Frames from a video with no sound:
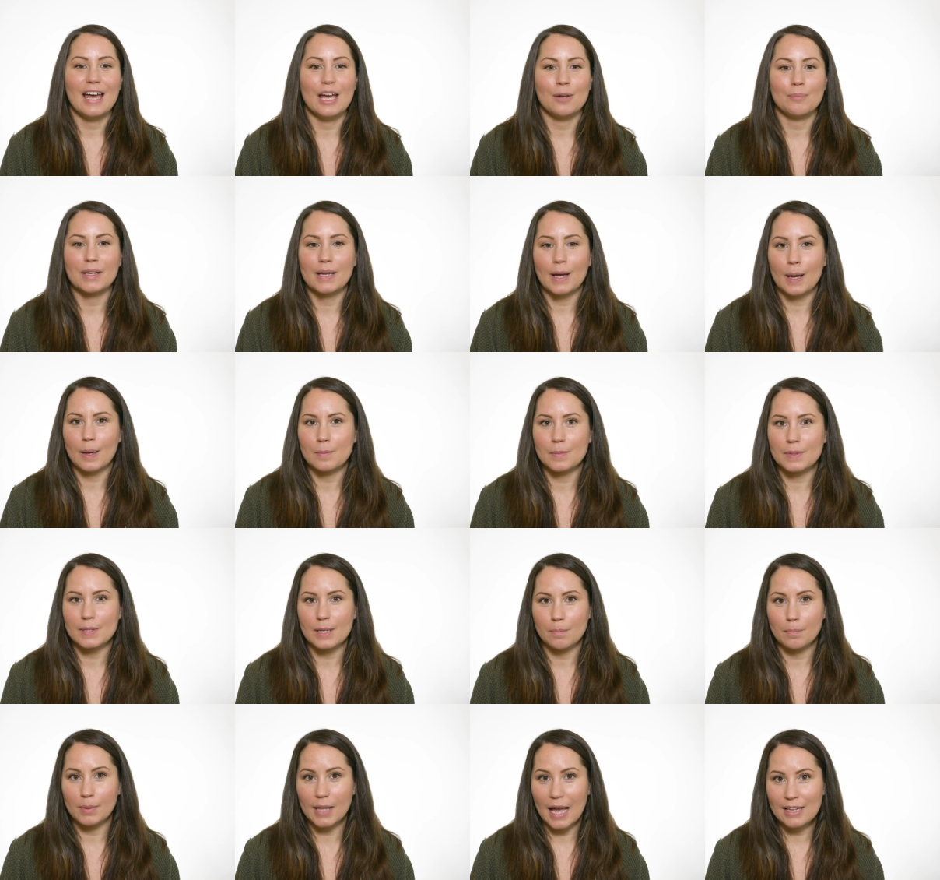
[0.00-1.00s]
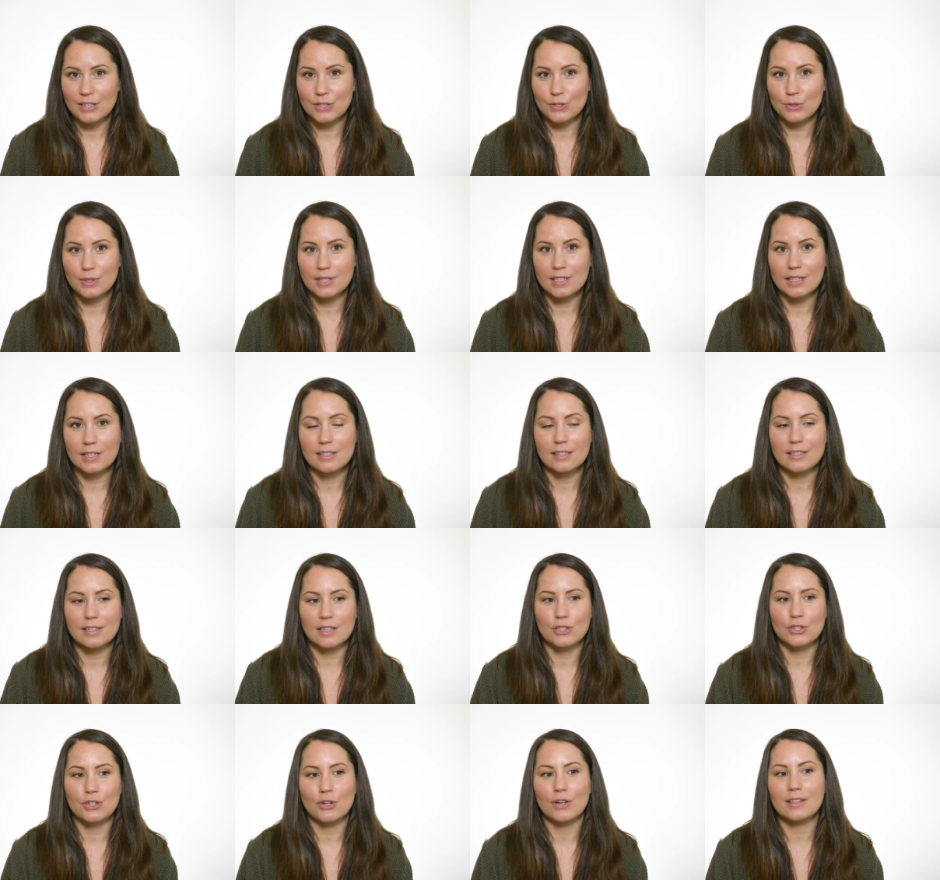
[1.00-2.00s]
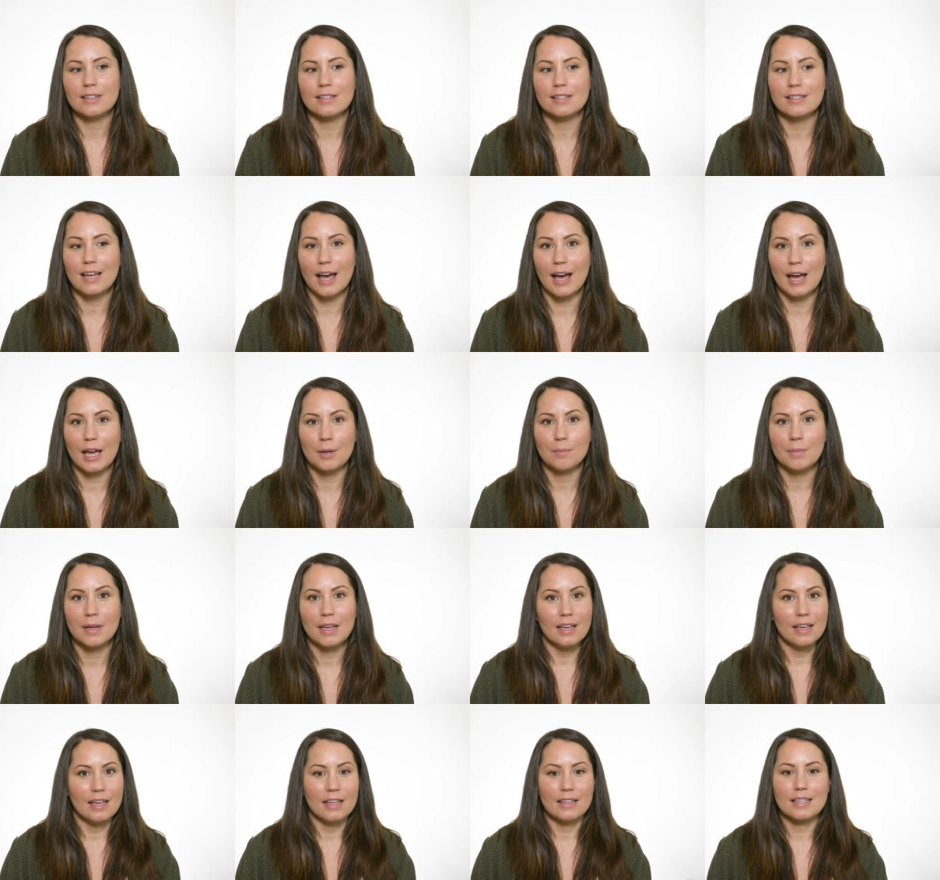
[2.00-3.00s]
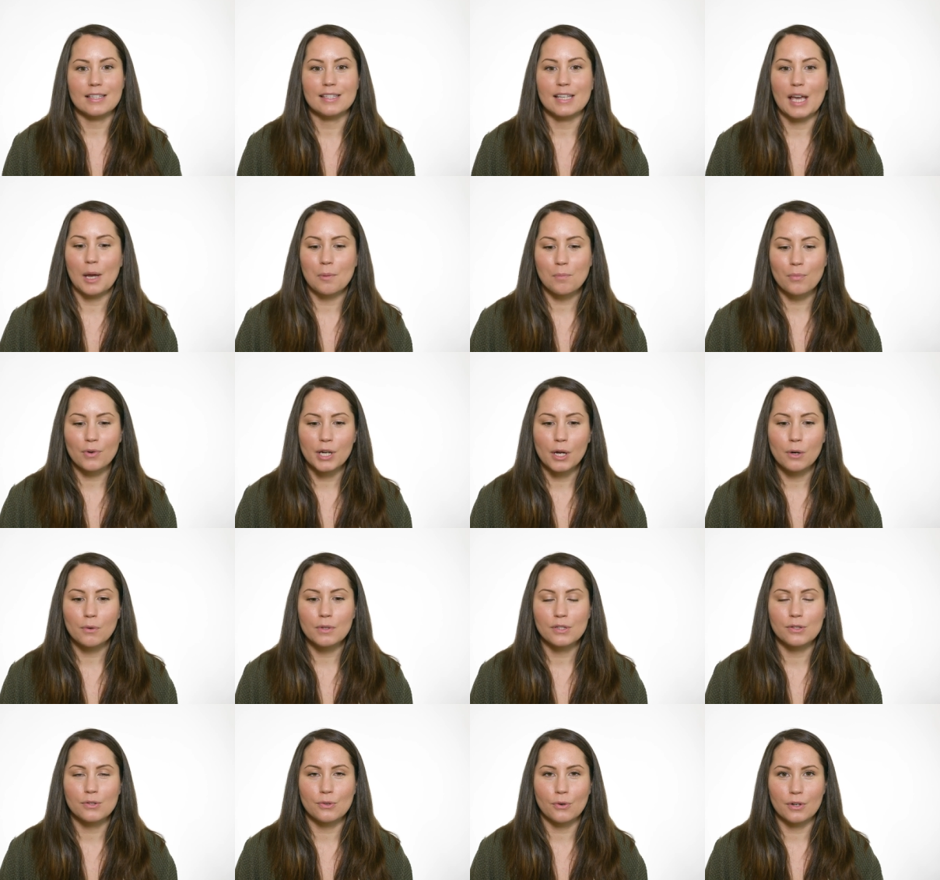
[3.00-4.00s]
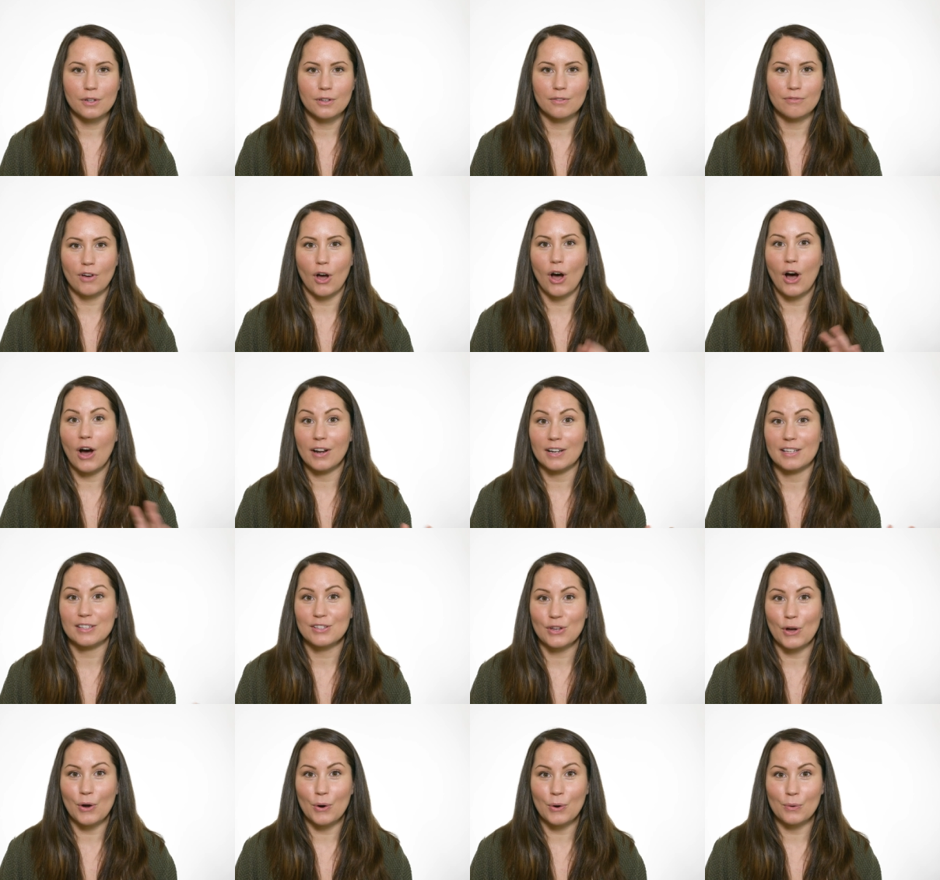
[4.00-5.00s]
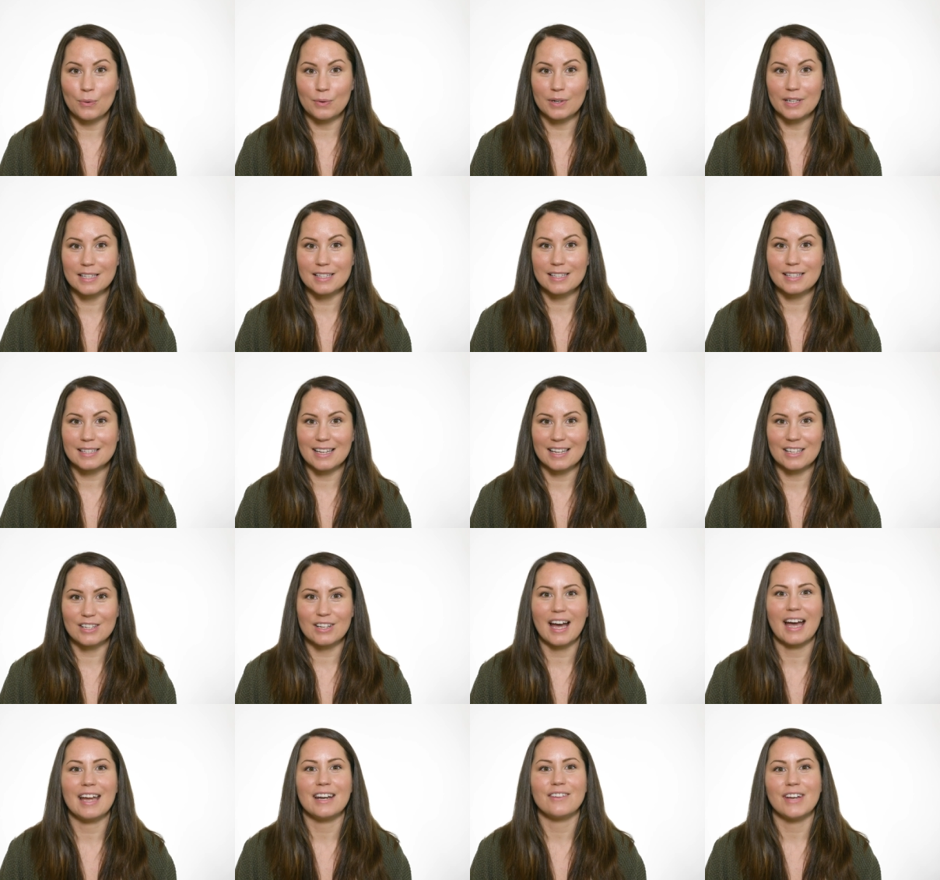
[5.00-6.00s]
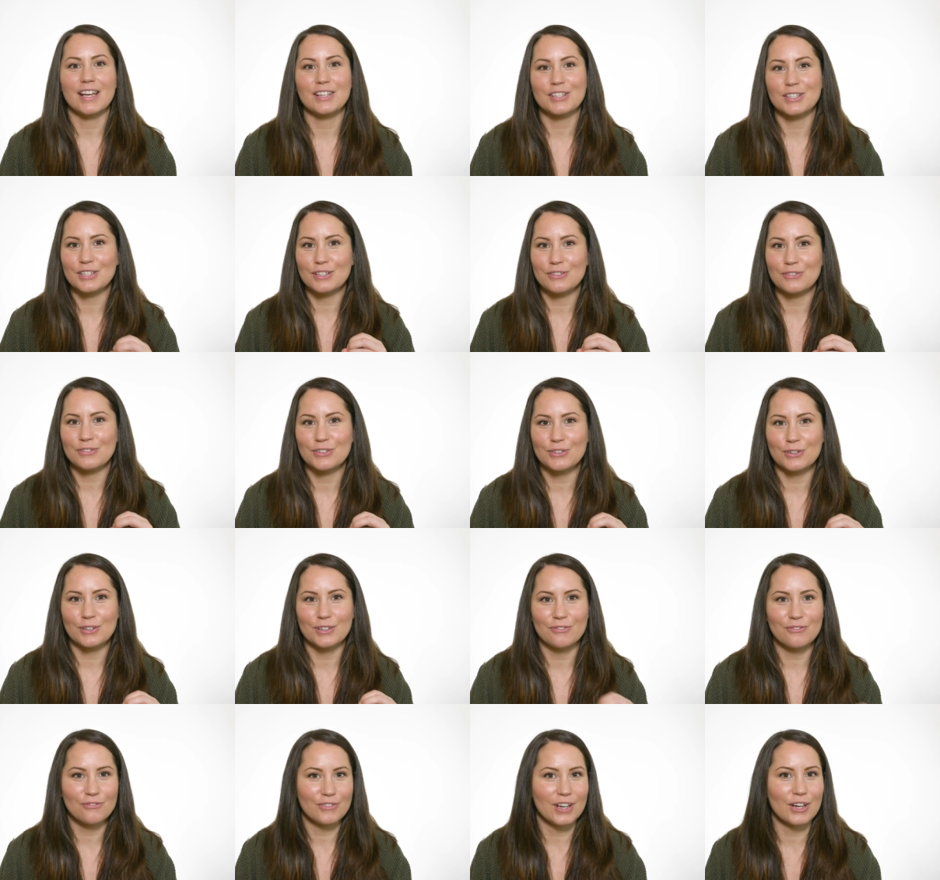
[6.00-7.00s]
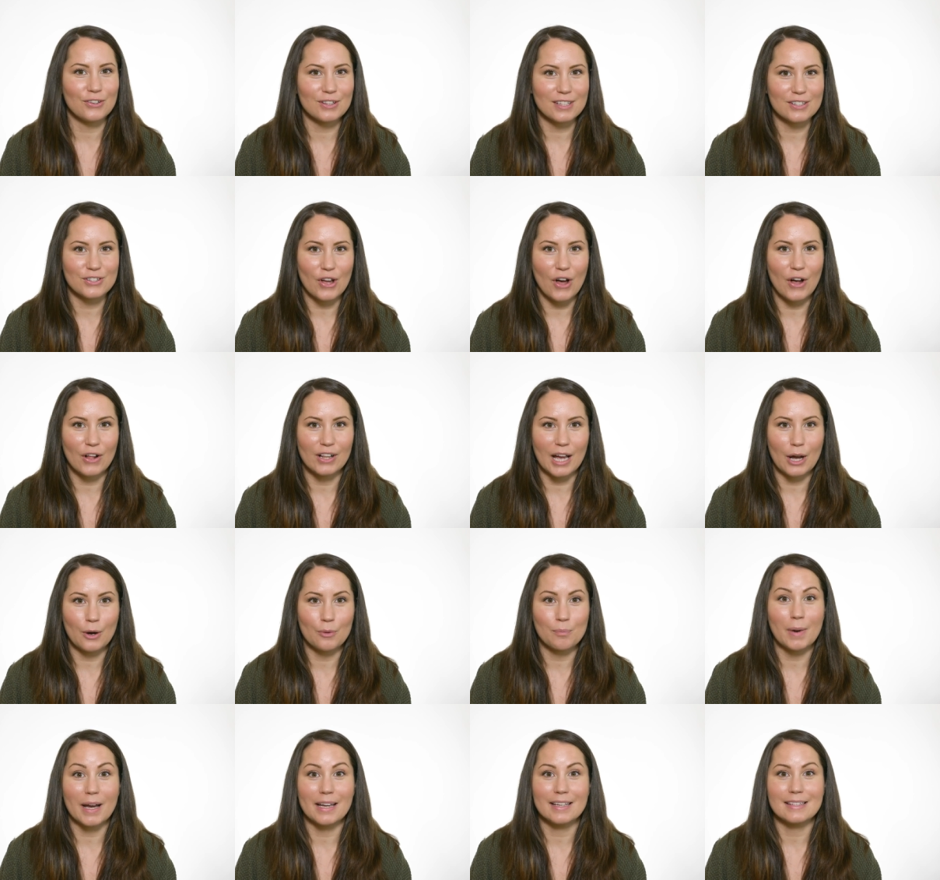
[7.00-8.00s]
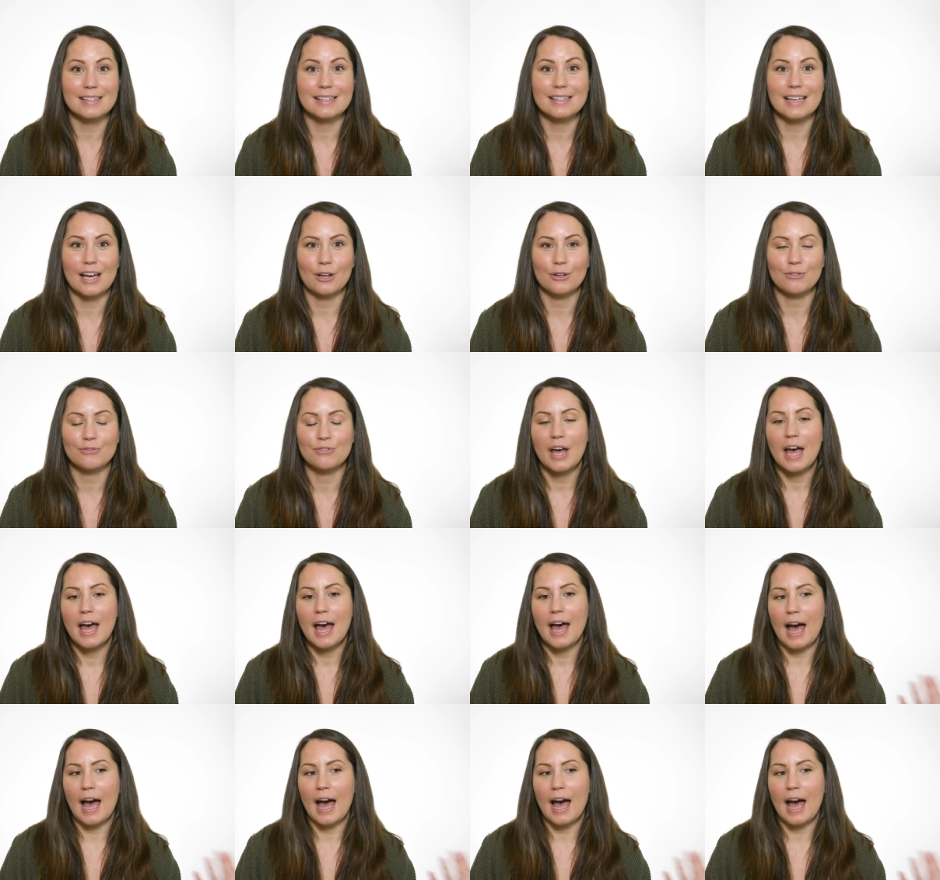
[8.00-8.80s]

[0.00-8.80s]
and becomes a blastocyst. During this time, this embryo is sort of on its own. It's, it kind of has to sort of figure this all out by itself.